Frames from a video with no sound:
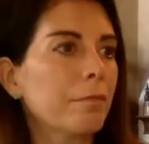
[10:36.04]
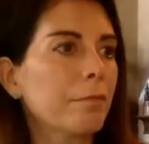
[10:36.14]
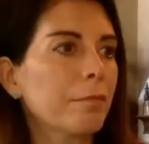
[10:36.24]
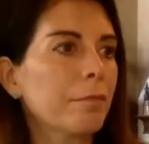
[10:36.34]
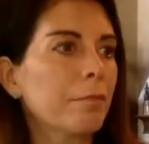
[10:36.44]

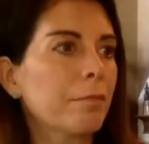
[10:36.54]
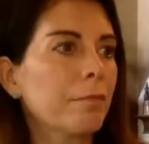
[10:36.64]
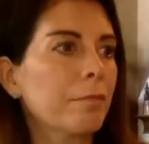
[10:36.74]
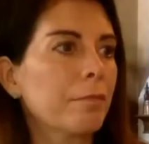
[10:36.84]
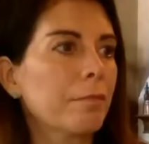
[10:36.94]

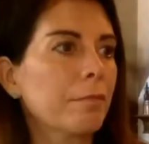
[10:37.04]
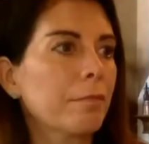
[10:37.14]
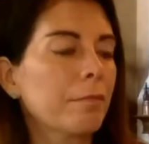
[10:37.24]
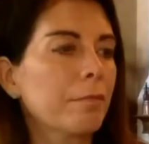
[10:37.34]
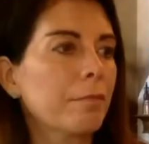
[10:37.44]

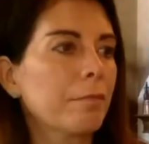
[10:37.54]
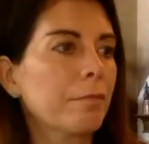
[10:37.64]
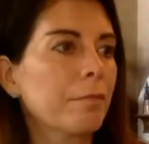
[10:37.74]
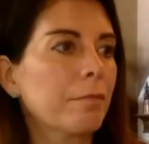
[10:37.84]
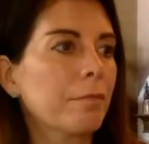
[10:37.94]

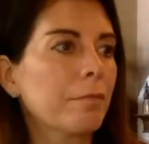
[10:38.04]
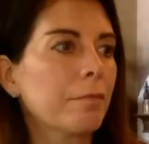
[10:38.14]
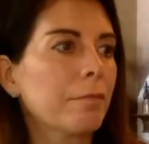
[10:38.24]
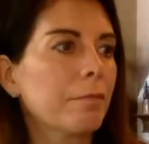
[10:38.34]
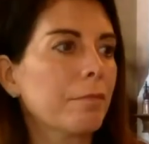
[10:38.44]

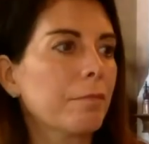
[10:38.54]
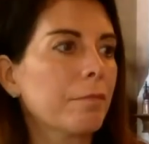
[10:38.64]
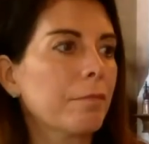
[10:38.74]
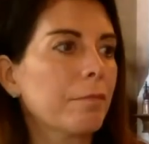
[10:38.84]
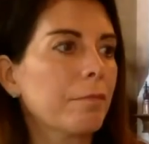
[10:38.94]

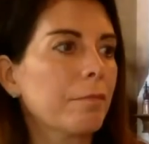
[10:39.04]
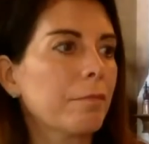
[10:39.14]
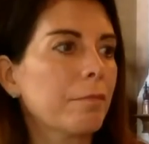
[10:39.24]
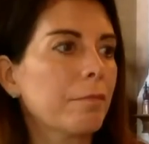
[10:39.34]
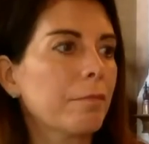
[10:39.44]

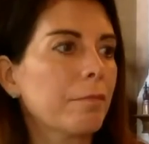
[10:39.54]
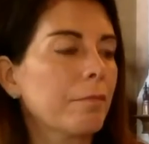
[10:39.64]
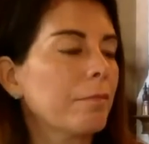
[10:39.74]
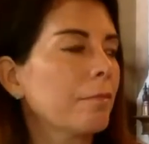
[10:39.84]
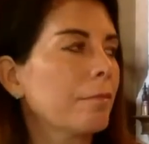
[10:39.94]

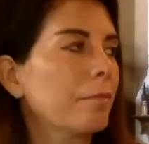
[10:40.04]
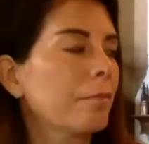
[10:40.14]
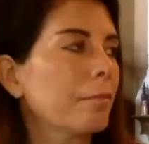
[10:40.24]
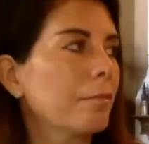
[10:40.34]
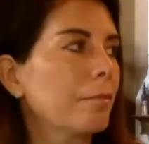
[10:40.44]

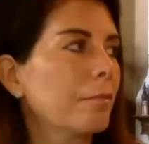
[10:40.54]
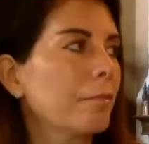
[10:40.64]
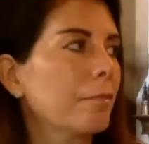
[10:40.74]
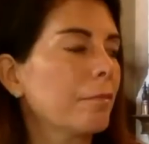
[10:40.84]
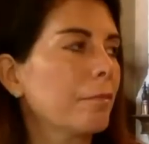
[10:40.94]

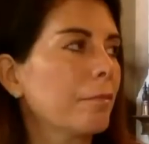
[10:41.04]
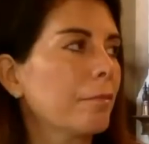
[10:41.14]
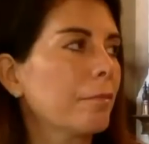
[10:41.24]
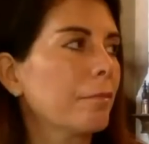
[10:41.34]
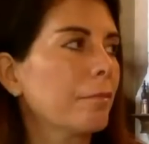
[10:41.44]

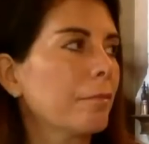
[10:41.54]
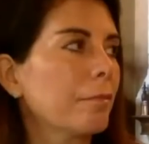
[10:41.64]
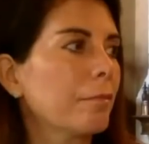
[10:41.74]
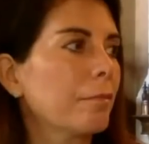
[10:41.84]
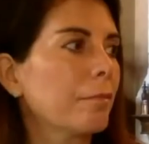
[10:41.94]

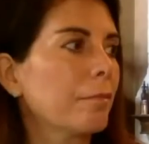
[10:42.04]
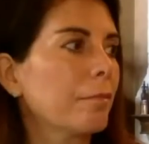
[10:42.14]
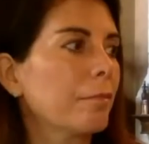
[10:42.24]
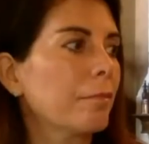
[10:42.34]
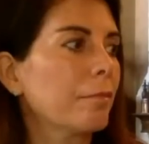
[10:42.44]

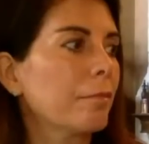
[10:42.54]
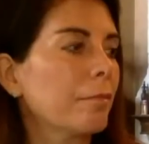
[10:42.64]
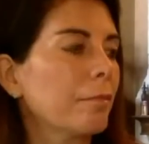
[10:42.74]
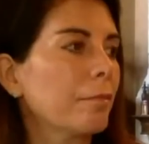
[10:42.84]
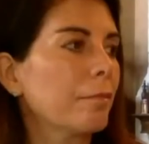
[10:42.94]

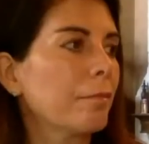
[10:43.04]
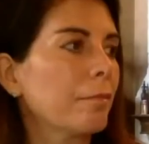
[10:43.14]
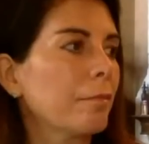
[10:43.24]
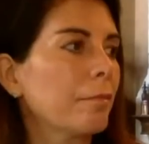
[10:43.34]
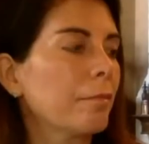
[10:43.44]

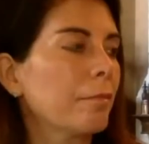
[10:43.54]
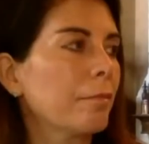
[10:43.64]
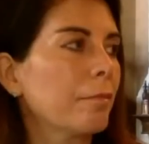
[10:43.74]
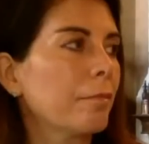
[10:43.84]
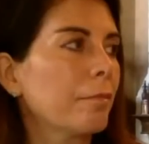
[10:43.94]
[no speech]